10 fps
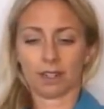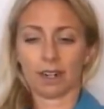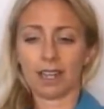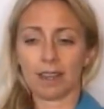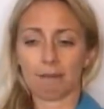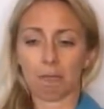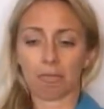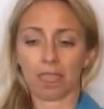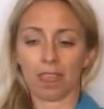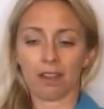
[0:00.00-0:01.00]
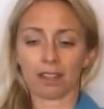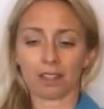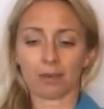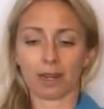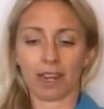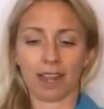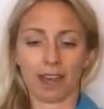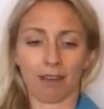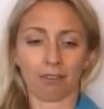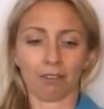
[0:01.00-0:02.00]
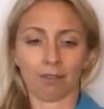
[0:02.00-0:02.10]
Alright, now that's what I have.